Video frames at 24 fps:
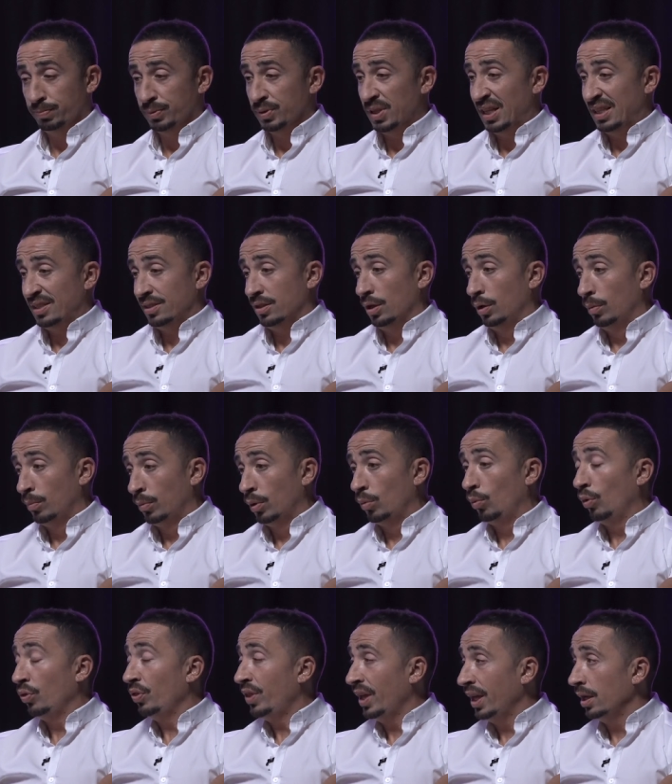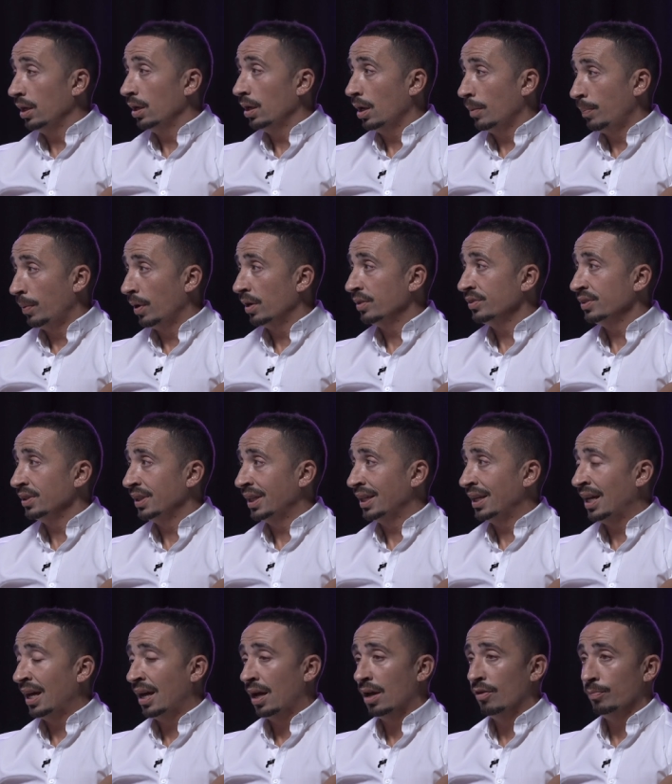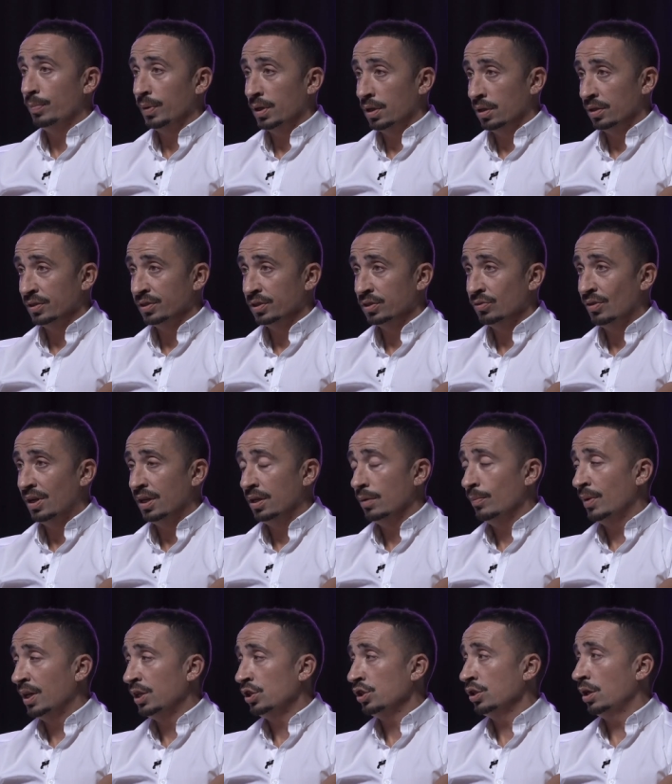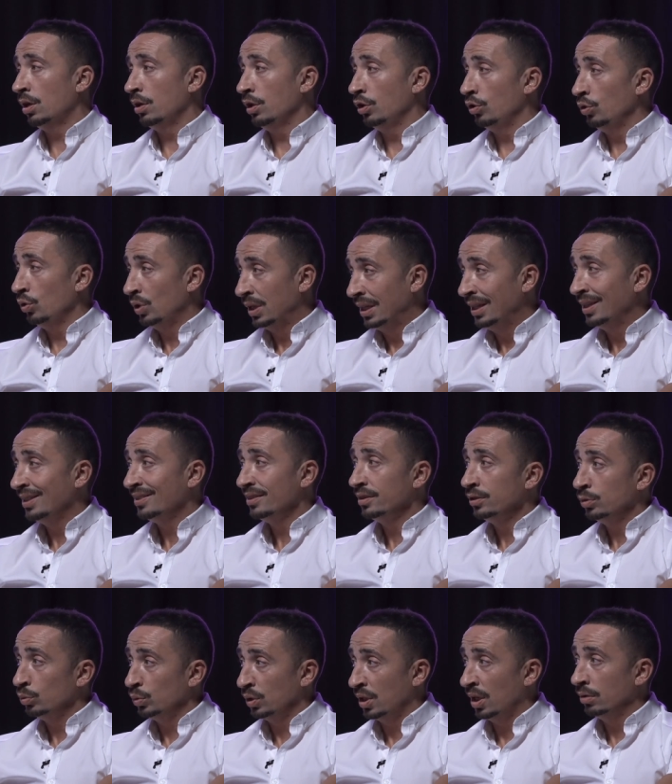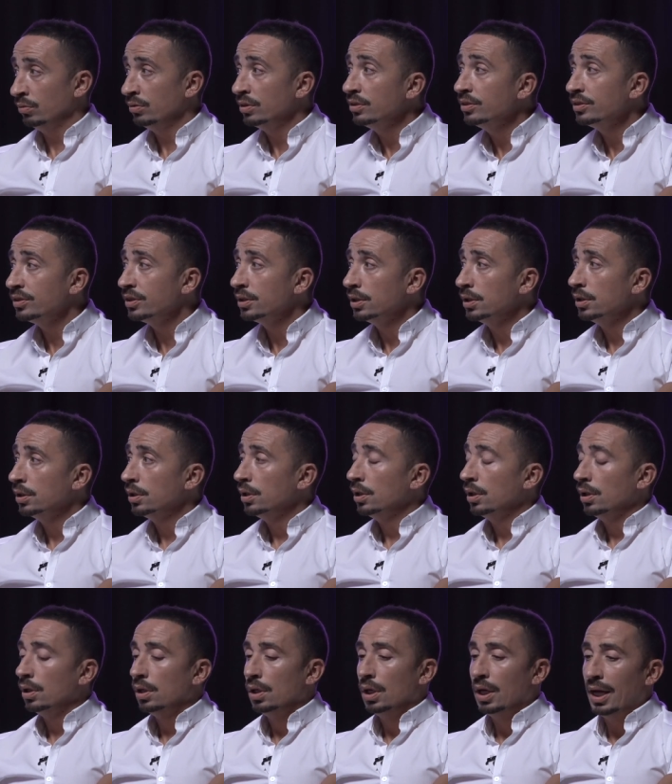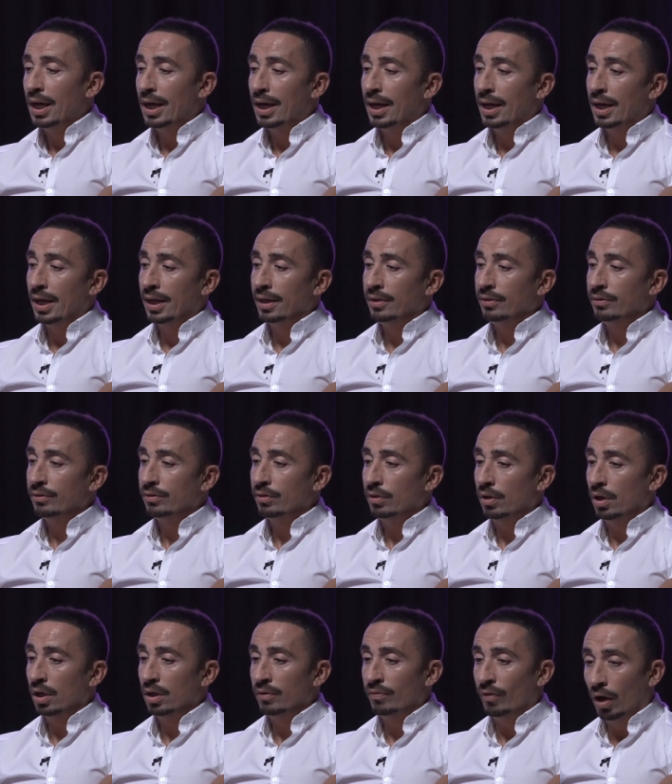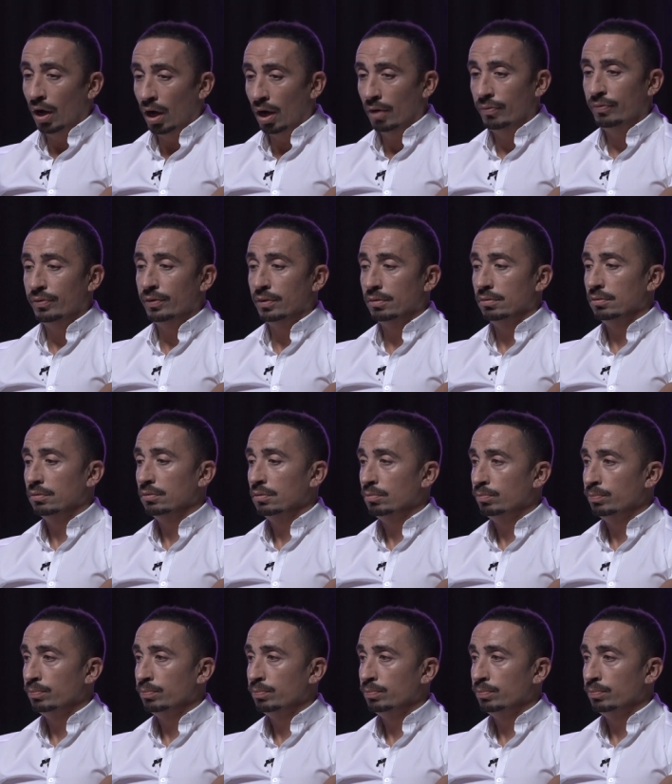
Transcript: it's the number one thing a person can have, because as Rani mentioned earlier, you can listen to accountants. And I've often,